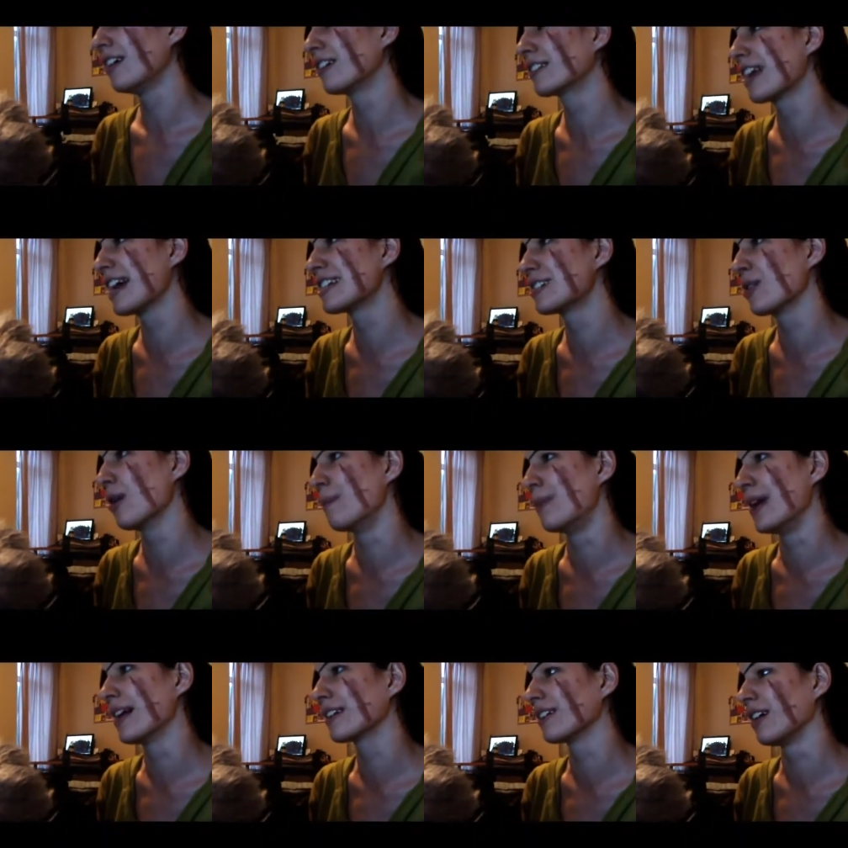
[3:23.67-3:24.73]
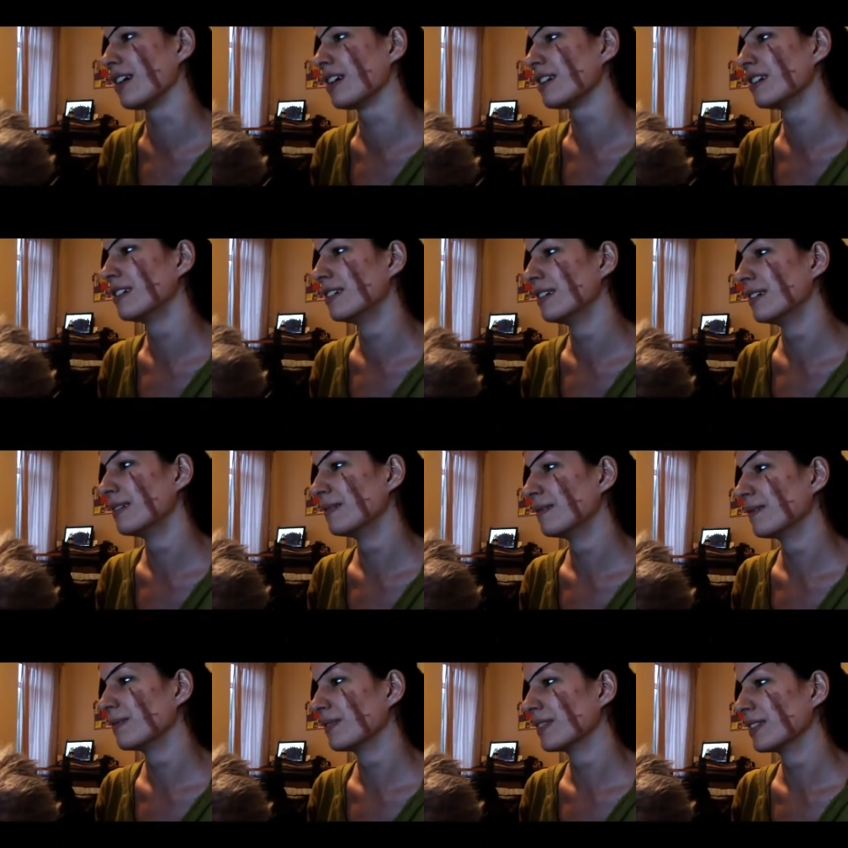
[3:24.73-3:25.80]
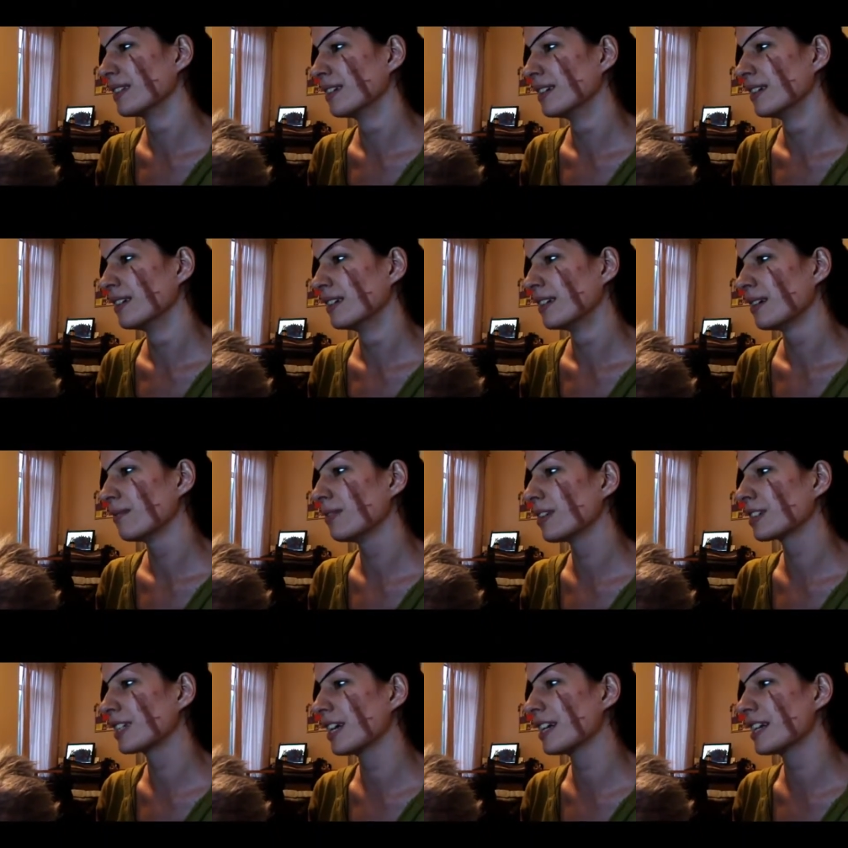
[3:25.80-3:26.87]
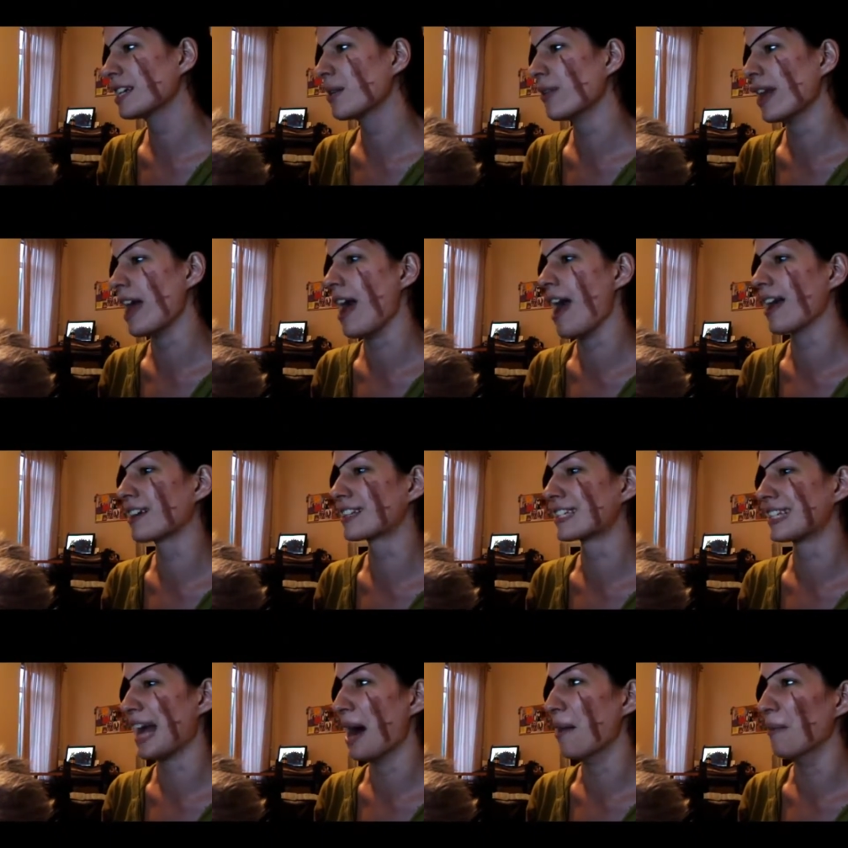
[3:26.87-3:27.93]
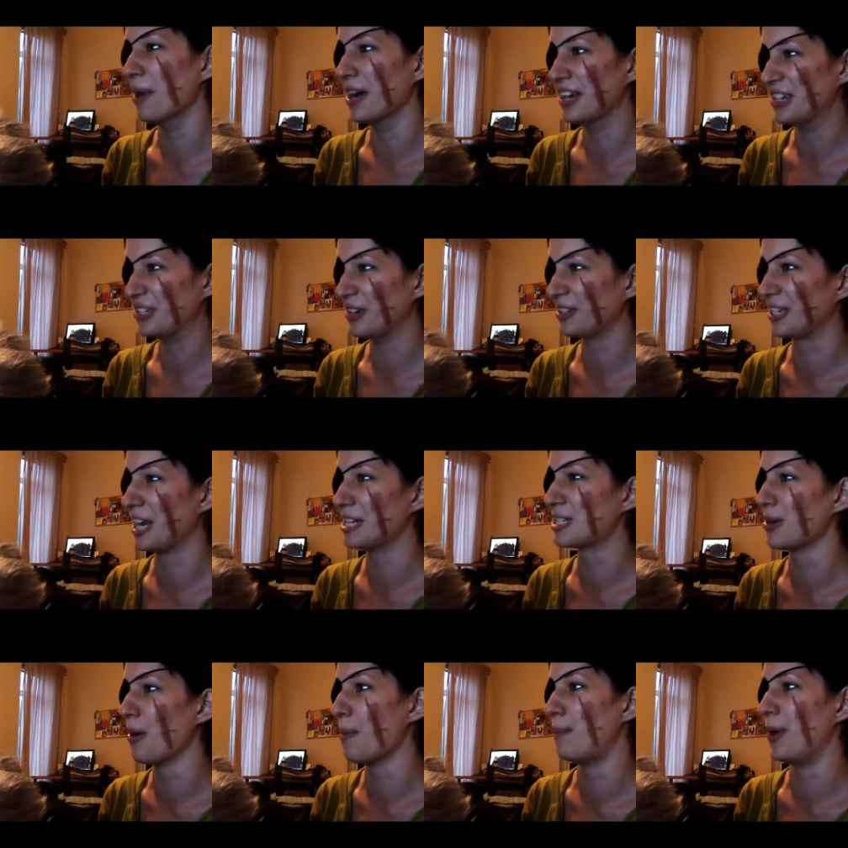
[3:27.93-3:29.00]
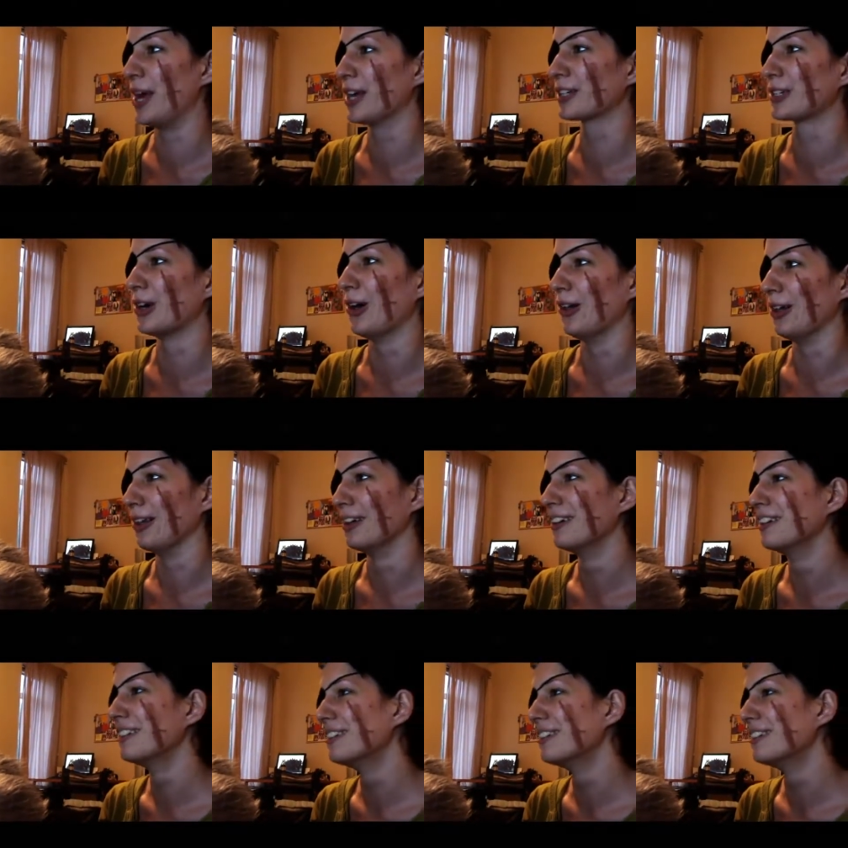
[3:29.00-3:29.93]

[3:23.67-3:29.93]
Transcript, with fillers: I'll get you a pickle. I'm not getting you an egg sandwich. I'll get you a pickle.